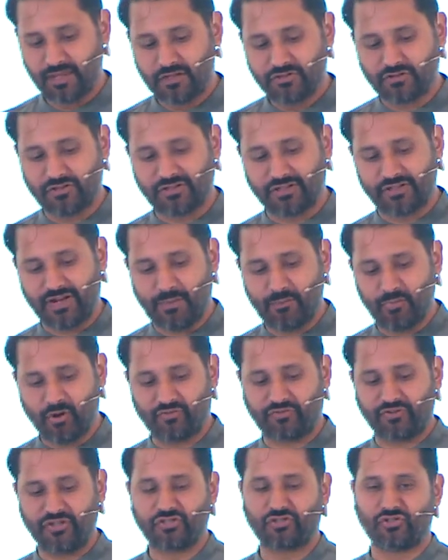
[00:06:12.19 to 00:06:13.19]
So the number
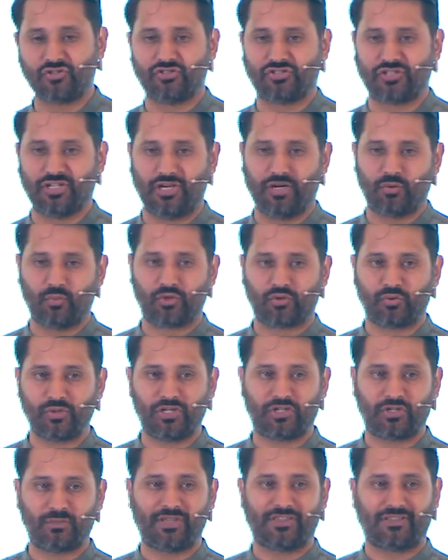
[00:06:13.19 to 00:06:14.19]
of issues here which we
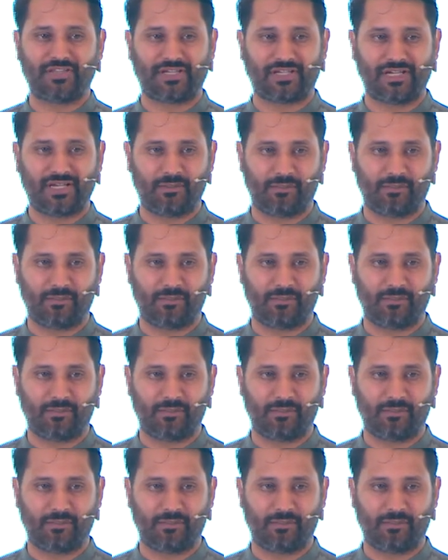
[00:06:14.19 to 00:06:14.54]
need to be thinking